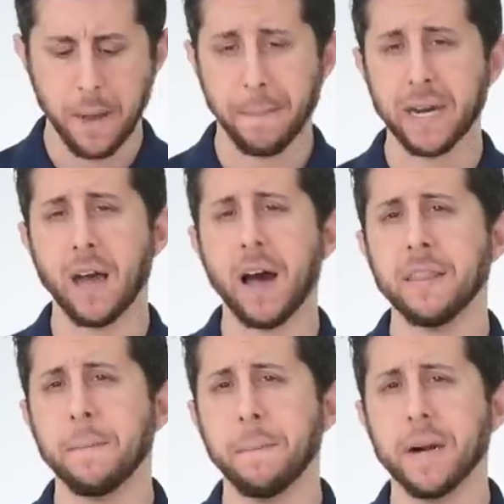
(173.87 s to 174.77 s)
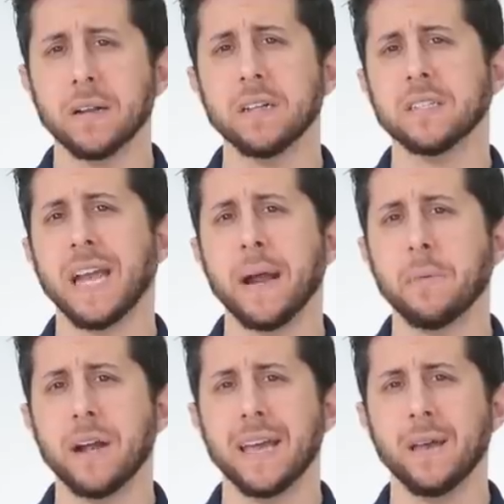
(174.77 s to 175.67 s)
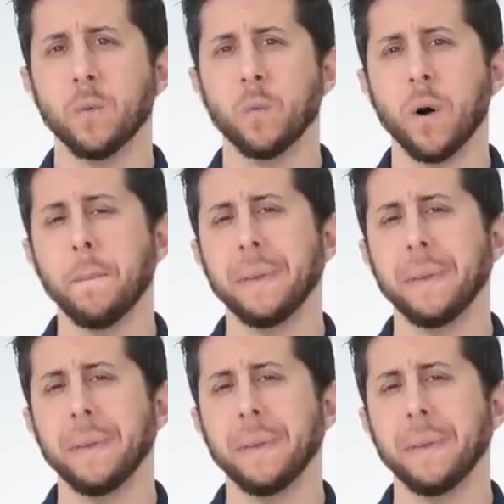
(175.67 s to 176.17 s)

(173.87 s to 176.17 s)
but on the mirrorless camera, it won't